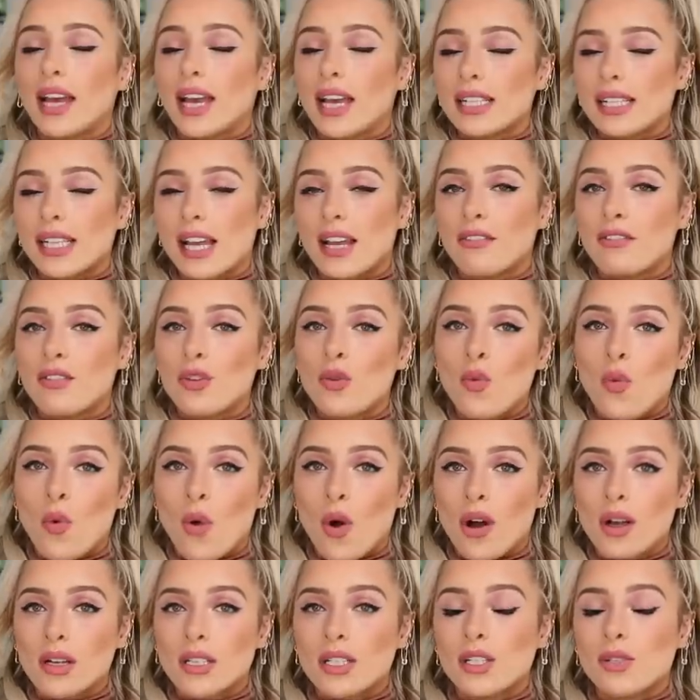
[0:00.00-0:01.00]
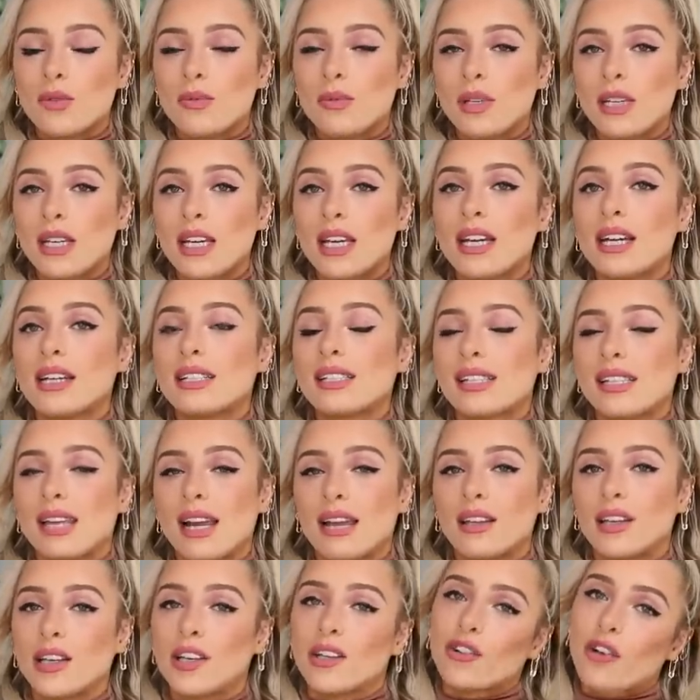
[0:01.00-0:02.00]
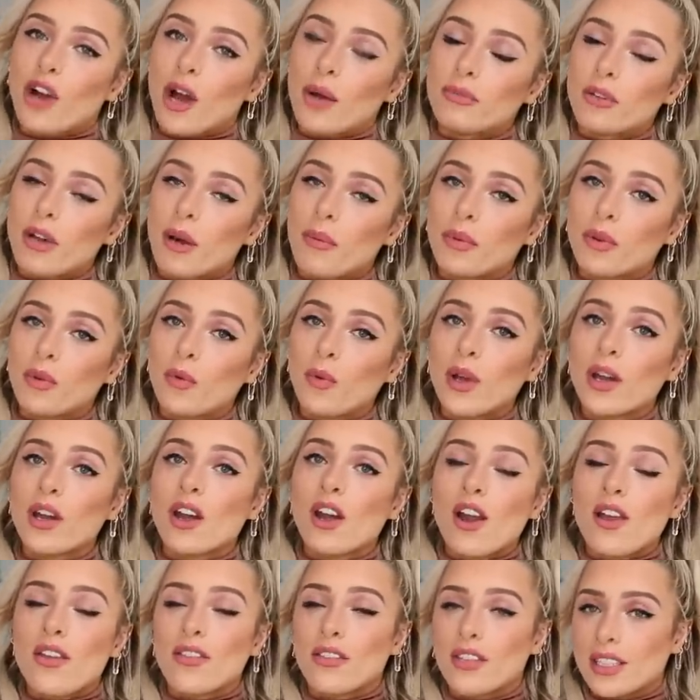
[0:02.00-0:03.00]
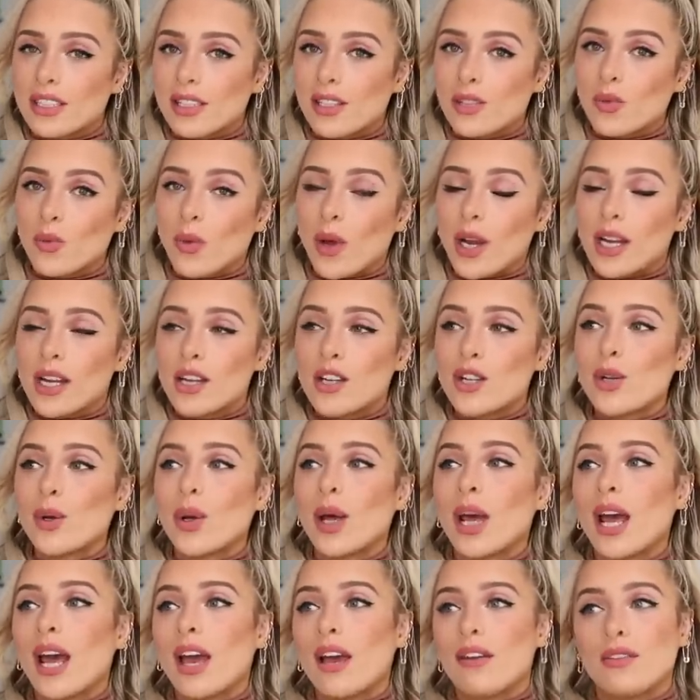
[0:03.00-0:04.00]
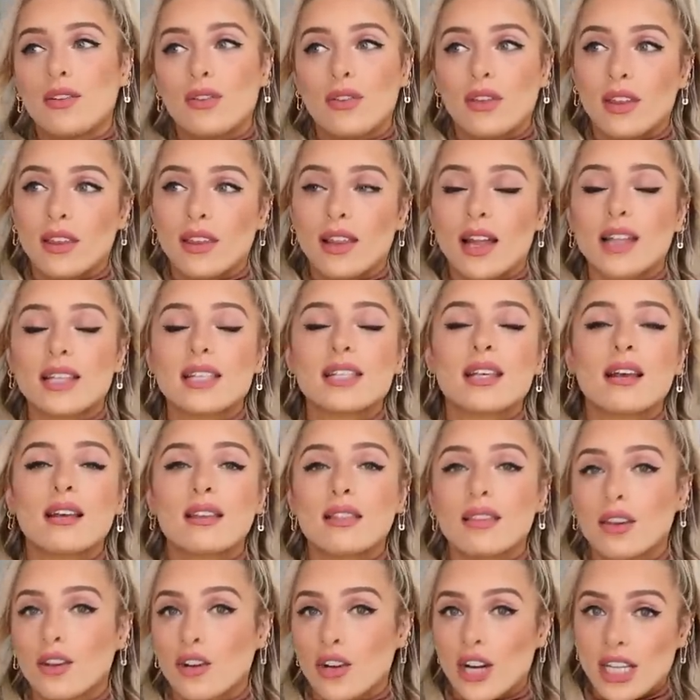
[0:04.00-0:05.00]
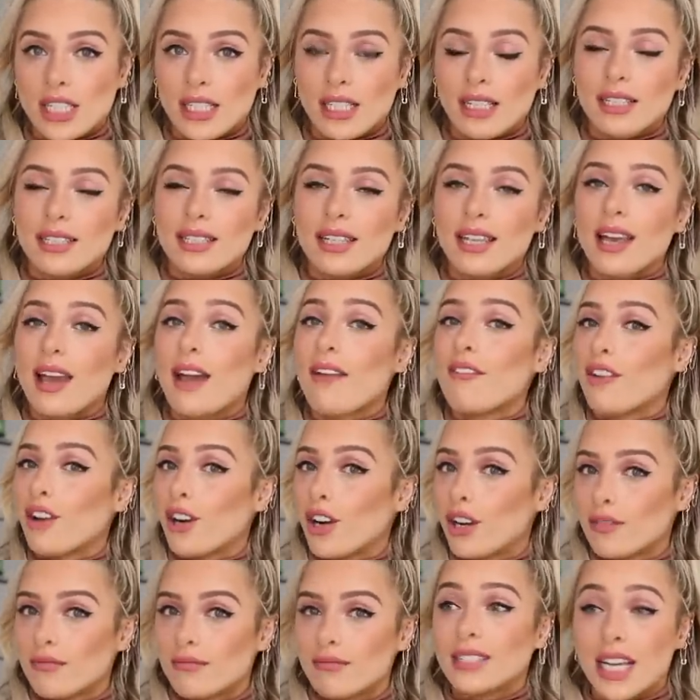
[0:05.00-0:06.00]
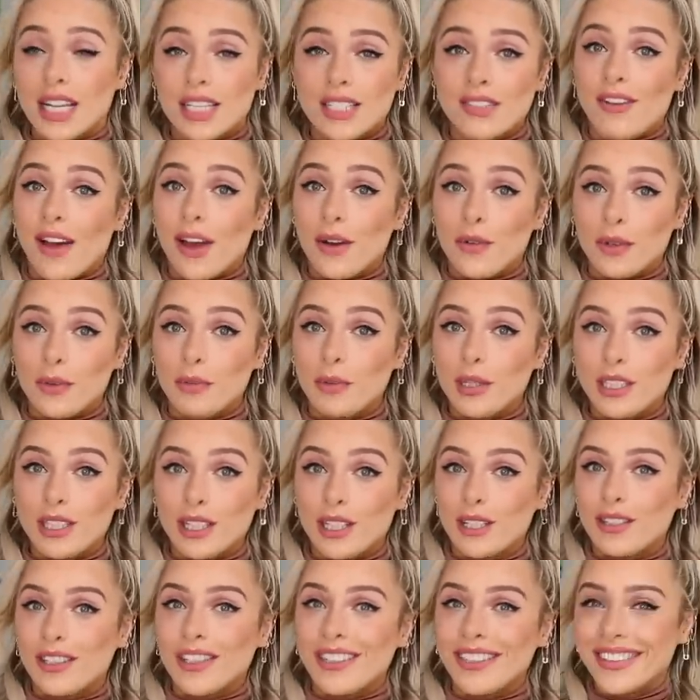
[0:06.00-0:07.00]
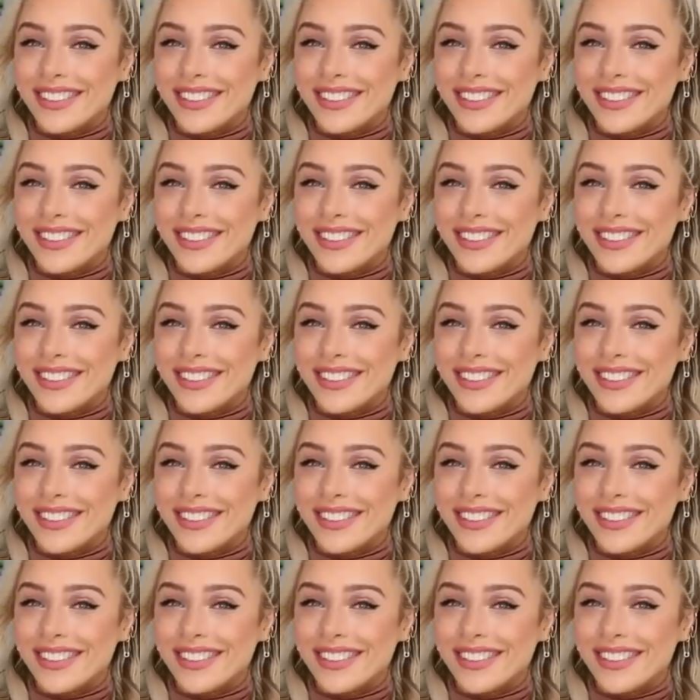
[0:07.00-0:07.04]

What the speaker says: Like I said, if you want to be styling a crop top in the winter, this is the way to do it. If you think that's the craziest thing ever, that's fine with me too.